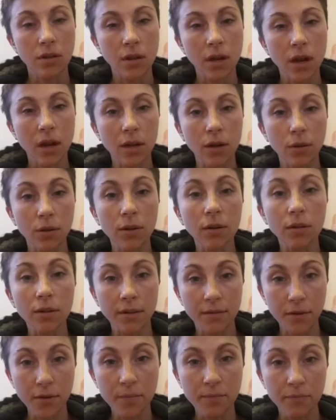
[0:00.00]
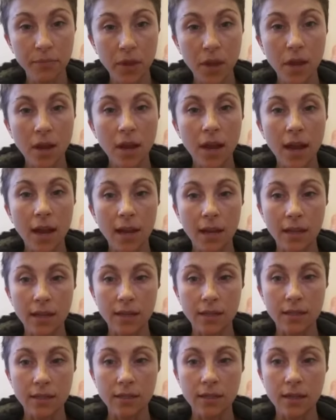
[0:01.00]
the liver,
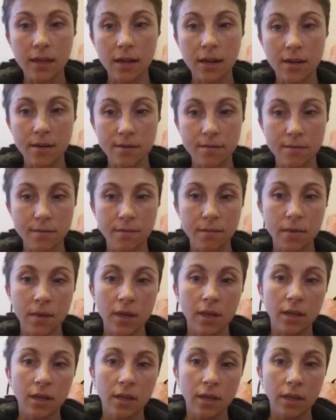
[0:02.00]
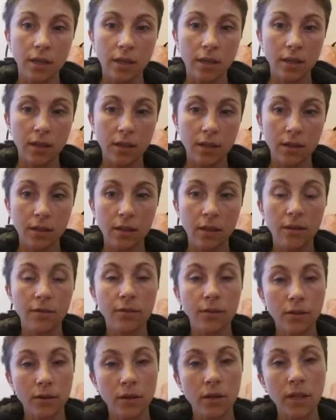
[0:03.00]
and
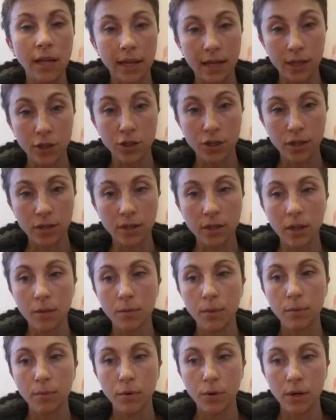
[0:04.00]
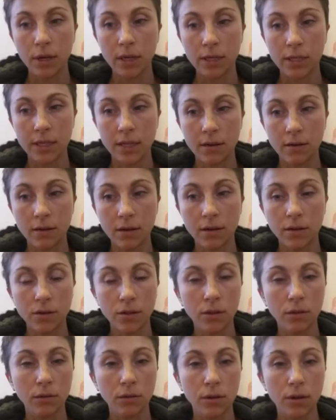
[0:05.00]
liver glycogen can be broken down into
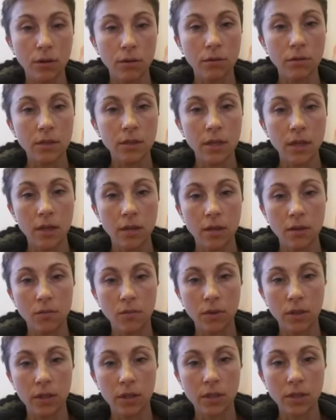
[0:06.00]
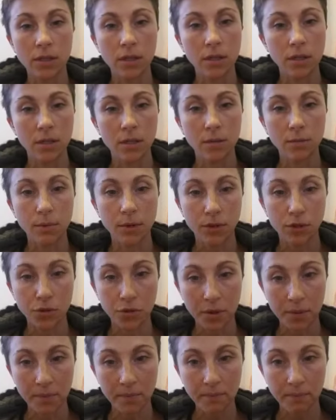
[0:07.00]
glucose and then released into the
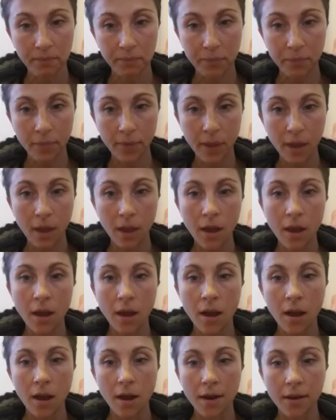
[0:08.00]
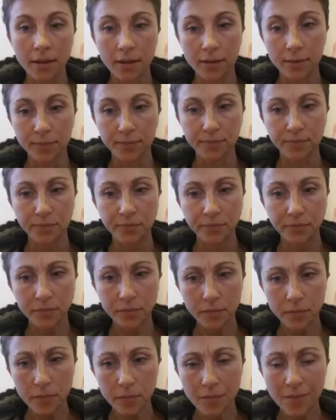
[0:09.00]
bloodstream,
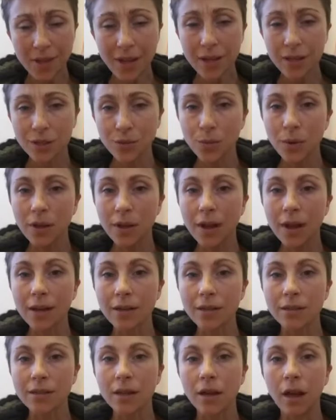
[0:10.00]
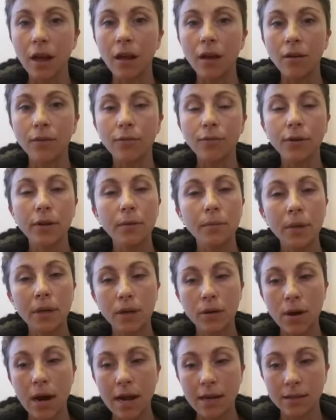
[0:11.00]
as well as free
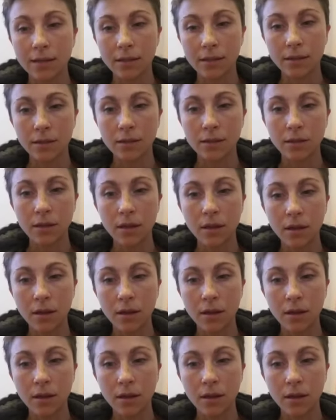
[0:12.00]
amino acids